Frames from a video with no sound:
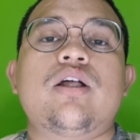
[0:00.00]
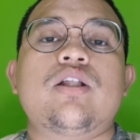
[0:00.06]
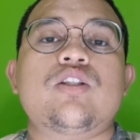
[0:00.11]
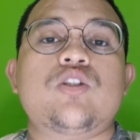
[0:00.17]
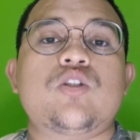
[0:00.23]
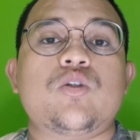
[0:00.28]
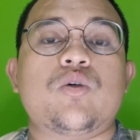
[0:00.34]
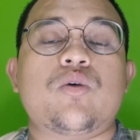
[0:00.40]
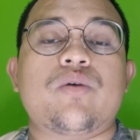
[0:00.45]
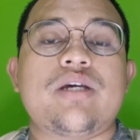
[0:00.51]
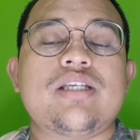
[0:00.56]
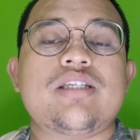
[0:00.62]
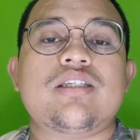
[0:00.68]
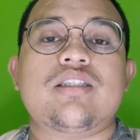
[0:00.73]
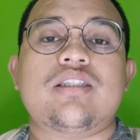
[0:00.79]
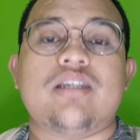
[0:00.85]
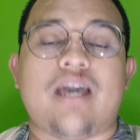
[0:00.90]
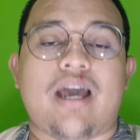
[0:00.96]
to reach
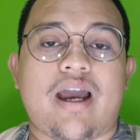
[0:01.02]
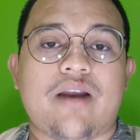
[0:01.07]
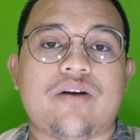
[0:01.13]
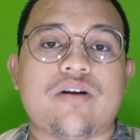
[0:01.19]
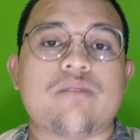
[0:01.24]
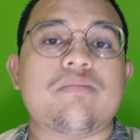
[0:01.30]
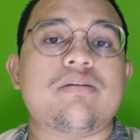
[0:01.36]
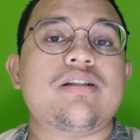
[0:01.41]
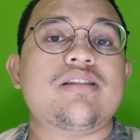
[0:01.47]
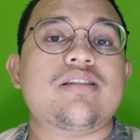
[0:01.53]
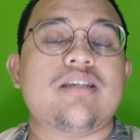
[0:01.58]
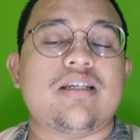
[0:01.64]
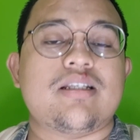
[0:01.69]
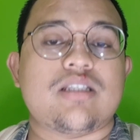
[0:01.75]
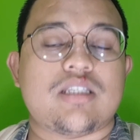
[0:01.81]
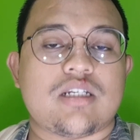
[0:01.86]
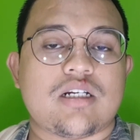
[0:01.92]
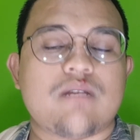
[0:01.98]
the agreement
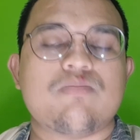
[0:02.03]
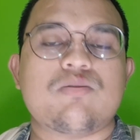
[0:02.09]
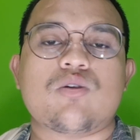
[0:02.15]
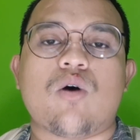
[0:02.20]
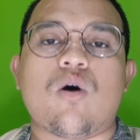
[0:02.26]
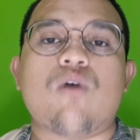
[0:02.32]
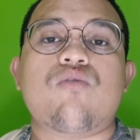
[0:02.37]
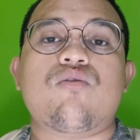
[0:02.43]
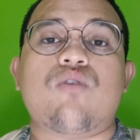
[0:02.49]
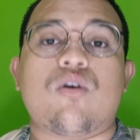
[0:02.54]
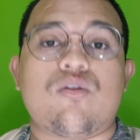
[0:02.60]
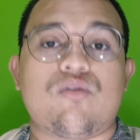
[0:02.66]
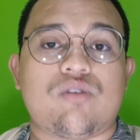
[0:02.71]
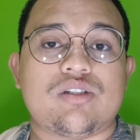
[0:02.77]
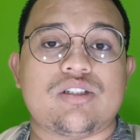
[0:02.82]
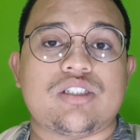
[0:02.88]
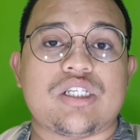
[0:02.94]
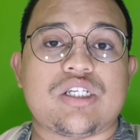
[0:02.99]
in terms of
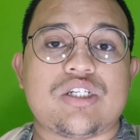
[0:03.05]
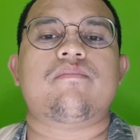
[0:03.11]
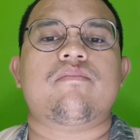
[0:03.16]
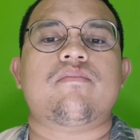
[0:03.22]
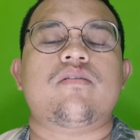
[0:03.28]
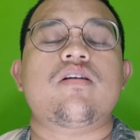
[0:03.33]
conversation.